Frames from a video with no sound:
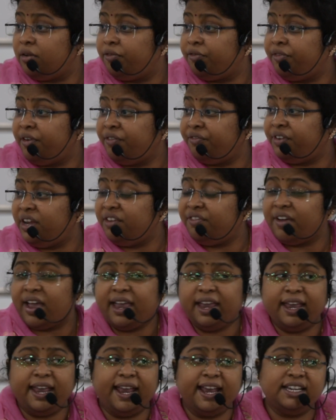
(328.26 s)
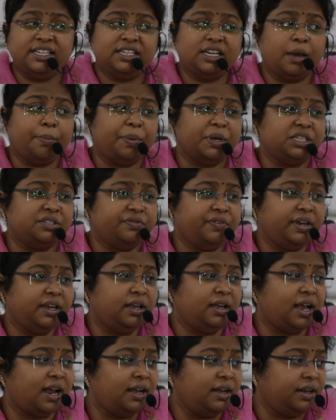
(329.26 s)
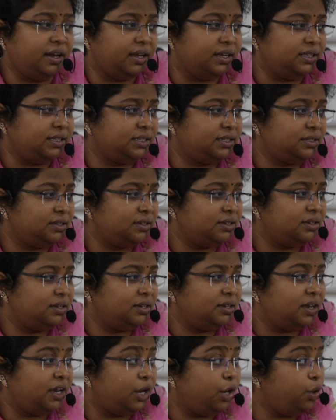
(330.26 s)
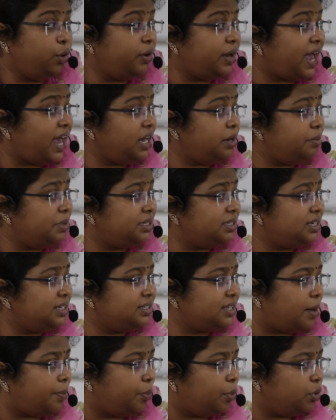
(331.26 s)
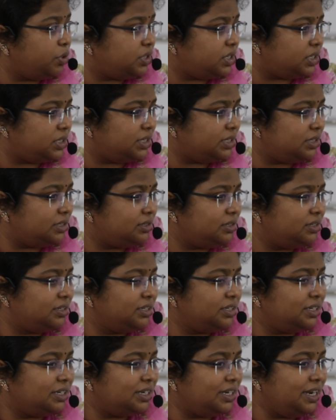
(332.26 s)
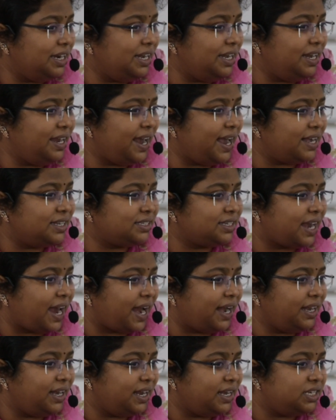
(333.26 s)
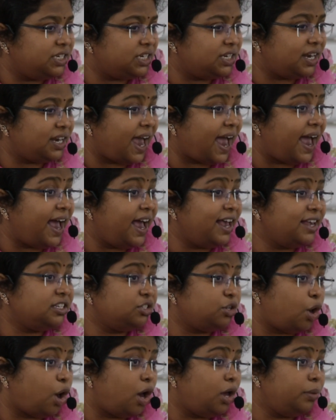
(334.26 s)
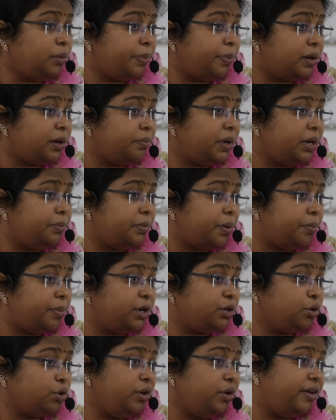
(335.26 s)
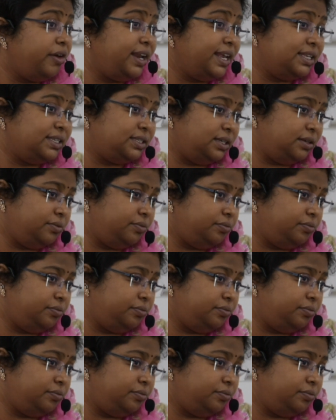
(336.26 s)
55 Asia Pacific countries unanimously supported India's candidature as non-permanent member to UNSC.